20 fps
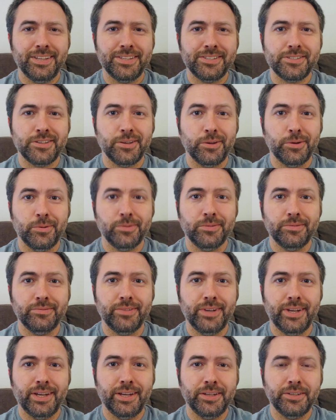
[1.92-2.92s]
So,
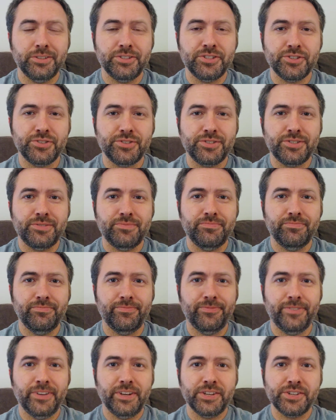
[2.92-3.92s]
just
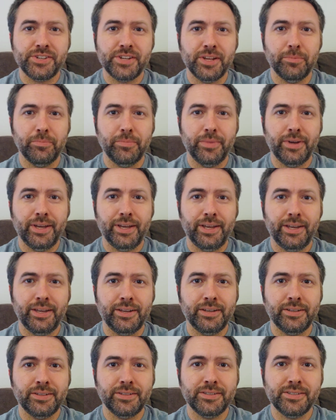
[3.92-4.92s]
finished up my
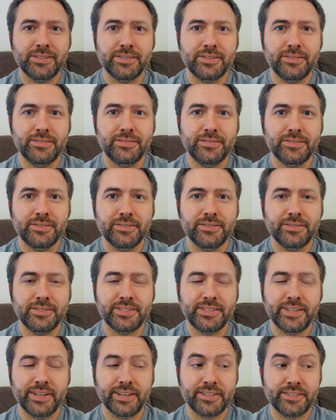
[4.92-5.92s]

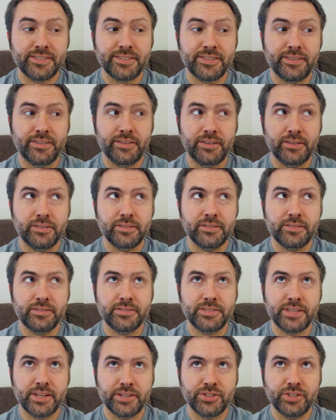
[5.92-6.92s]
sixth
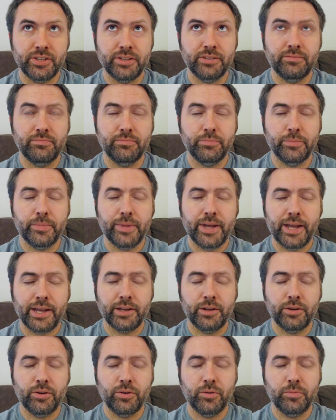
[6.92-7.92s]
session back at
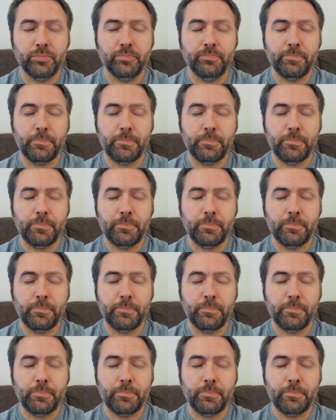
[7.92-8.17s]
home.